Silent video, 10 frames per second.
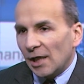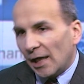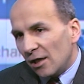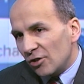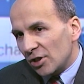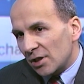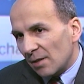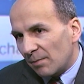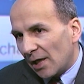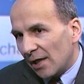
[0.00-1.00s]
Energy
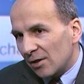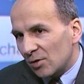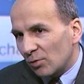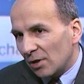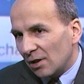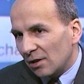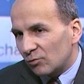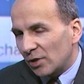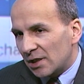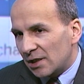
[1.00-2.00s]
suppliers will
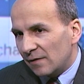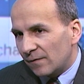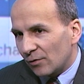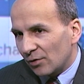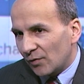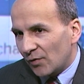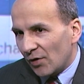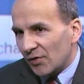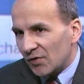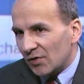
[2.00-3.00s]
receive for the
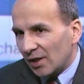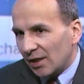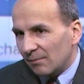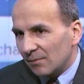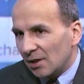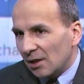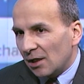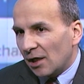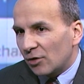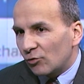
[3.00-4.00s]
first time
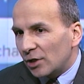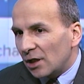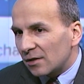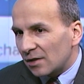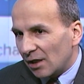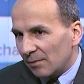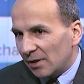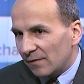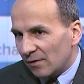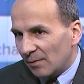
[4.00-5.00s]
and real-time
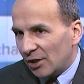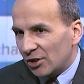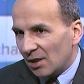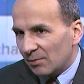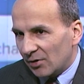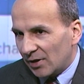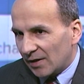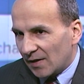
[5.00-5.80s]
information about their